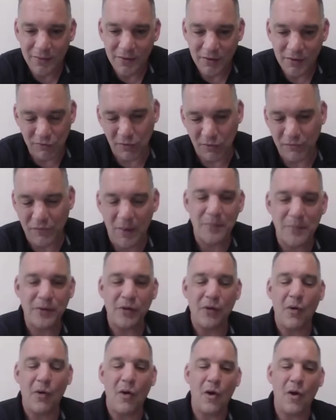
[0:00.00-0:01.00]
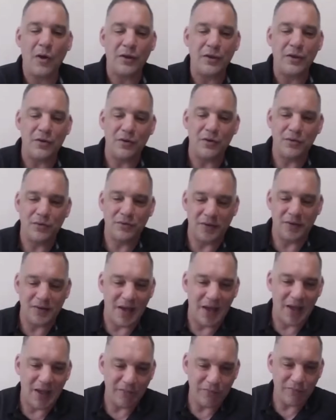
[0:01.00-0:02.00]
So if I'm going to go argue to
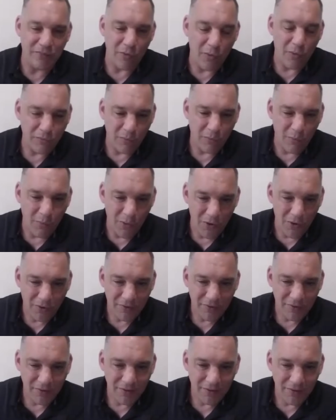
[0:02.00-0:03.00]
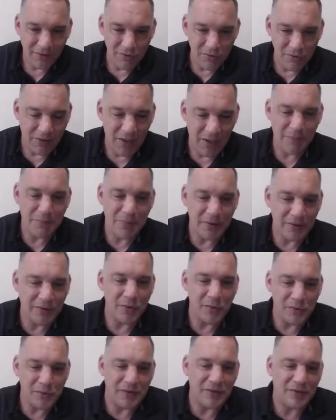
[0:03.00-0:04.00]
not have you overworked, you can't be
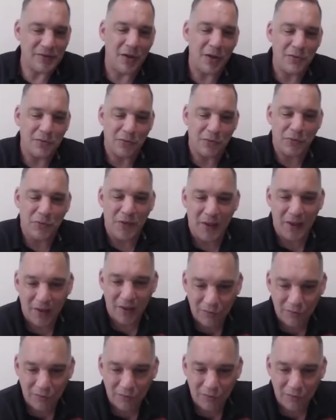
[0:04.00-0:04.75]
doing these other things